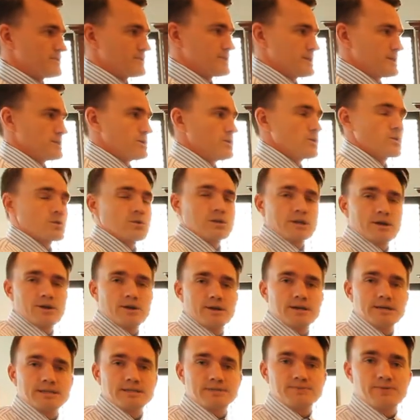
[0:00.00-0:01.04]
the local
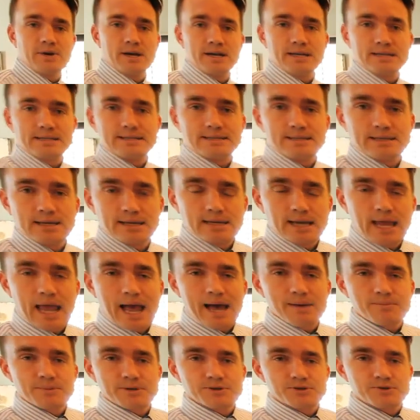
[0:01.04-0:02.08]
area's finest uh,
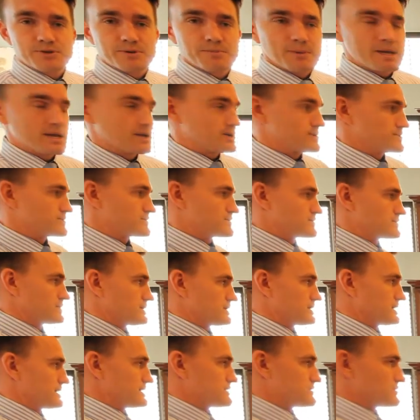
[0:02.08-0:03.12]
cabinetry makers.
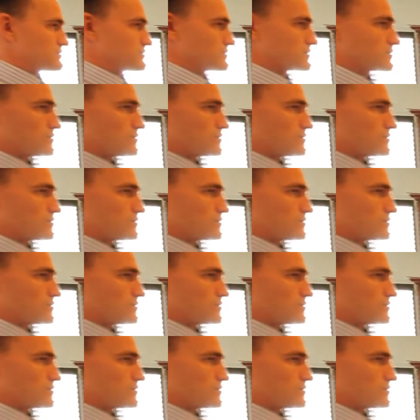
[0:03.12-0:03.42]
They took